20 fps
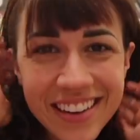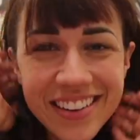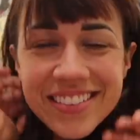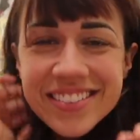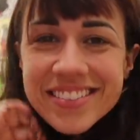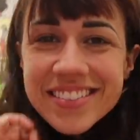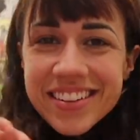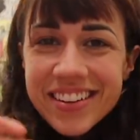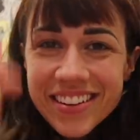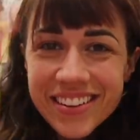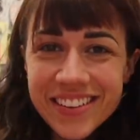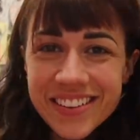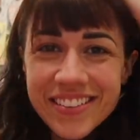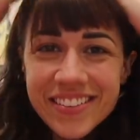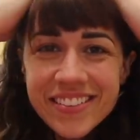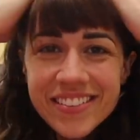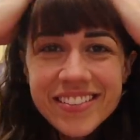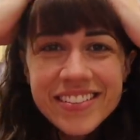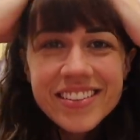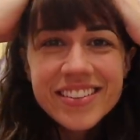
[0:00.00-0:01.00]
oh
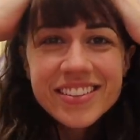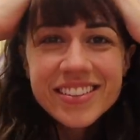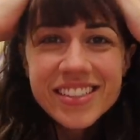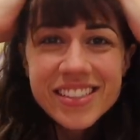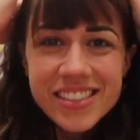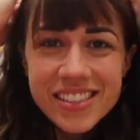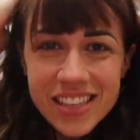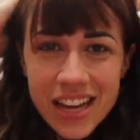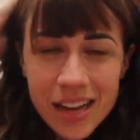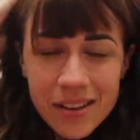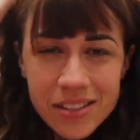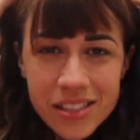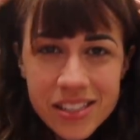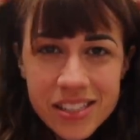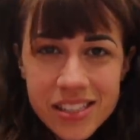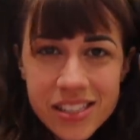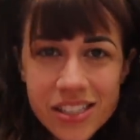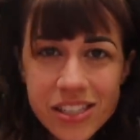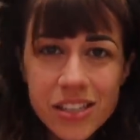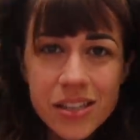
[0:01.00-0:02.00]
no, they're just, I
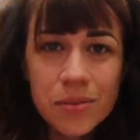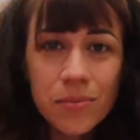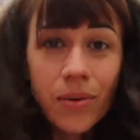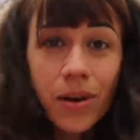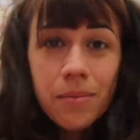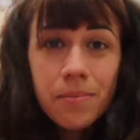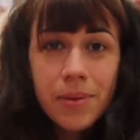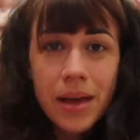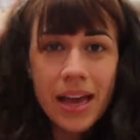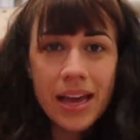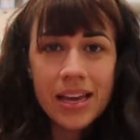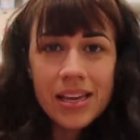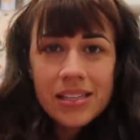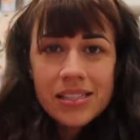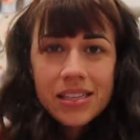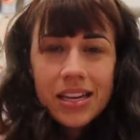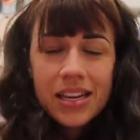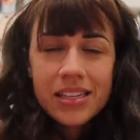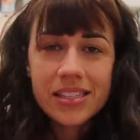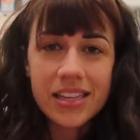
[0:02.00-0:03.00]
just shouldn't wear
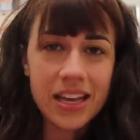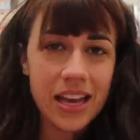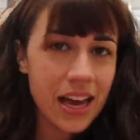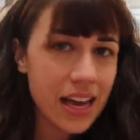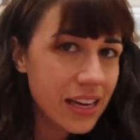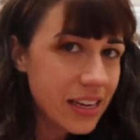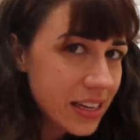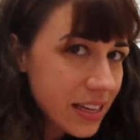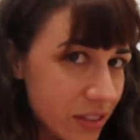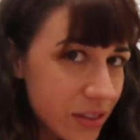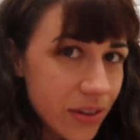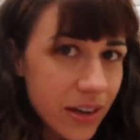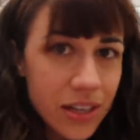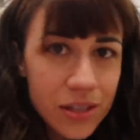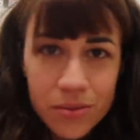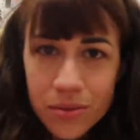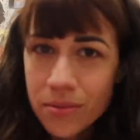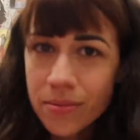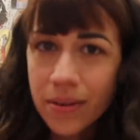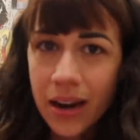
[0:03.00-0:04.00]
bangs, guys. Like, I, you
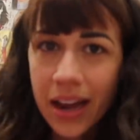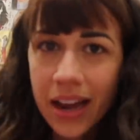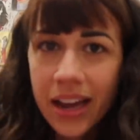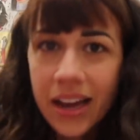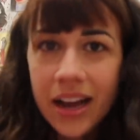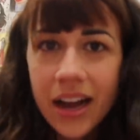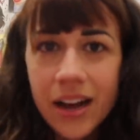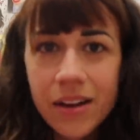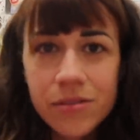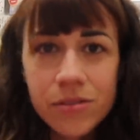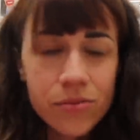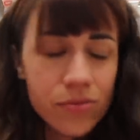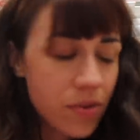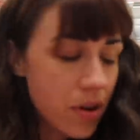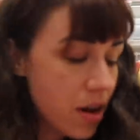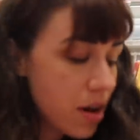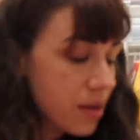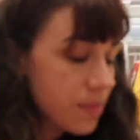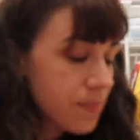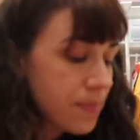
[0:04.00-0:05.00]
guys were right, I was
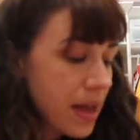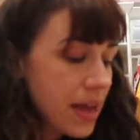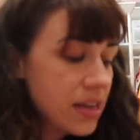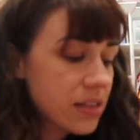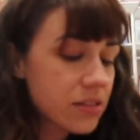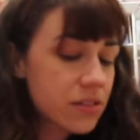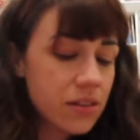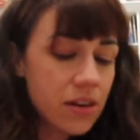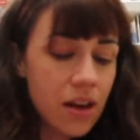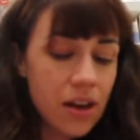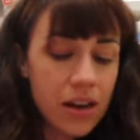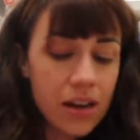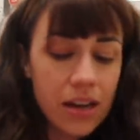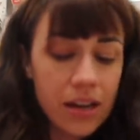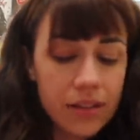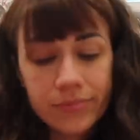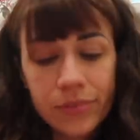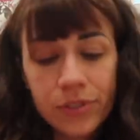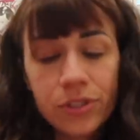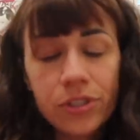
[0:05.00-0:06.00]
wrong. Bangs are not it.
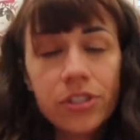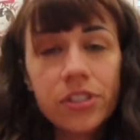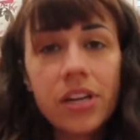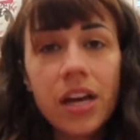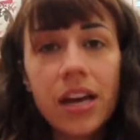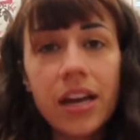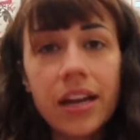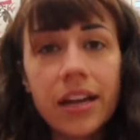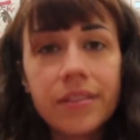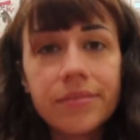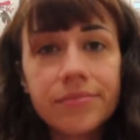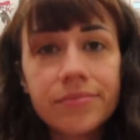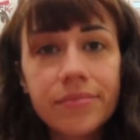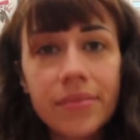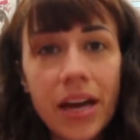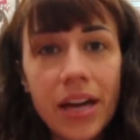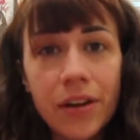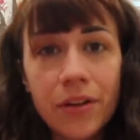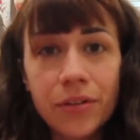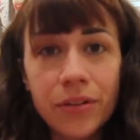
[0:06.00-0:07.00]
They're just not it.
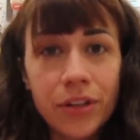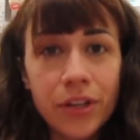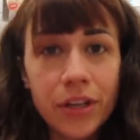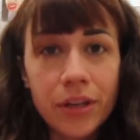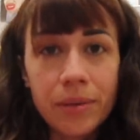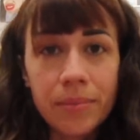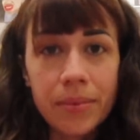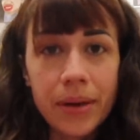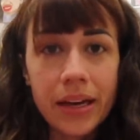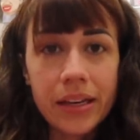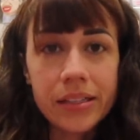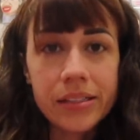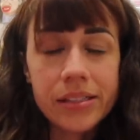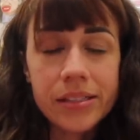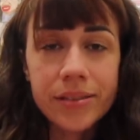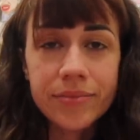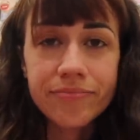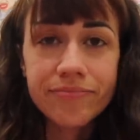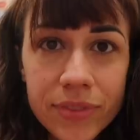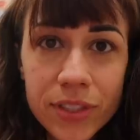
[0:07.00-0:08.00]
I don't look good in
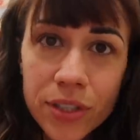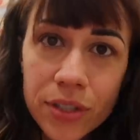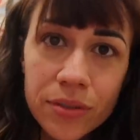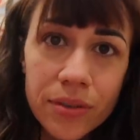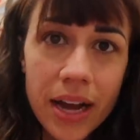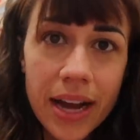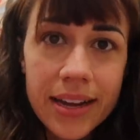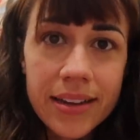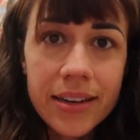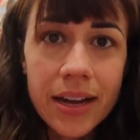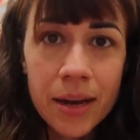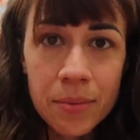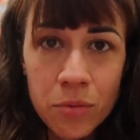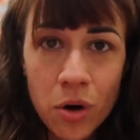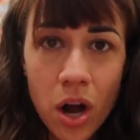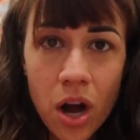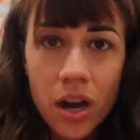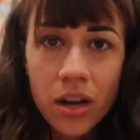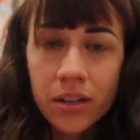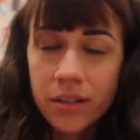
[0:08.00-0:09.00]
bangs. You're right, I'm
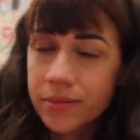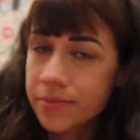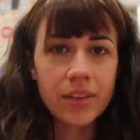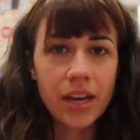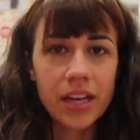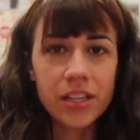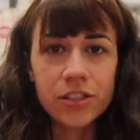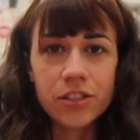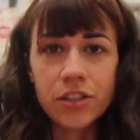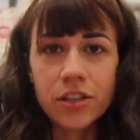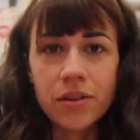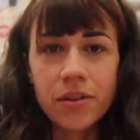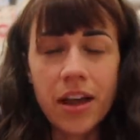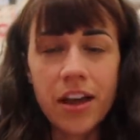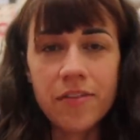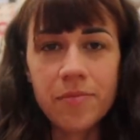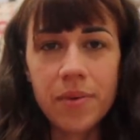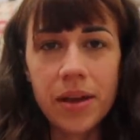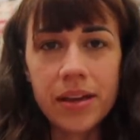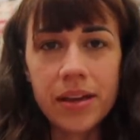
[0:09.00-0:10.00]
wrong. I shouldn't have